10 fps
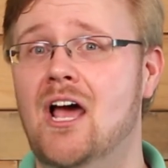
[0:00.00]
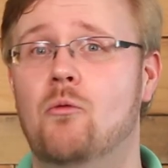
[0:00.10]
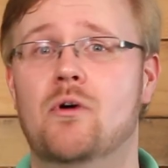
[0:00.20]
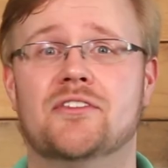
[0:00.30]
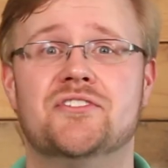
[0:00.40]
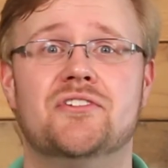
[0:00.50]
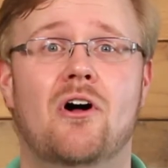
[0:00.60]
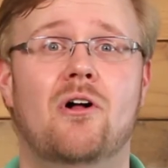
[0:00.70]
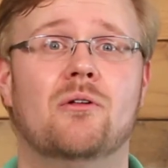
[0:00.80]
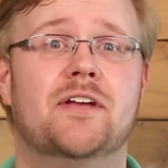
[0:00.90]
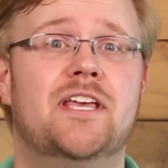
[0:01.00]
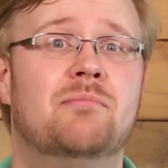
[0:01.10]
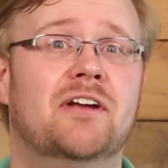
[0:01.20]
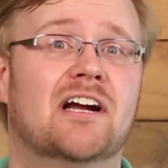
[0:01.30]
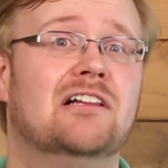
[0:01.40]
With Saul
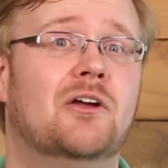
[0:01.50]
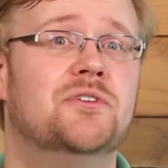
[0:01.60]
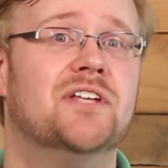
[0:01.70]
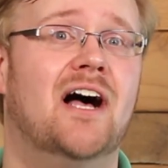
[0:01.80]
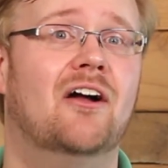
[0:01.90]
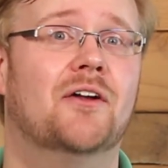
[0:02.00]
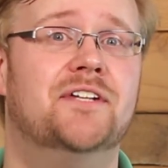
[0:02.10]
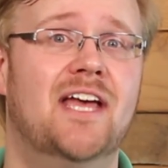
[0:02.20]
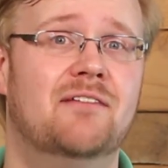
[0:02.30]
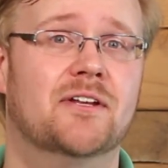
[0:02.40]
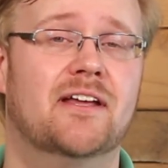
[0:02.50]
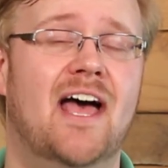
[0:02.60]
keeping a close eye on David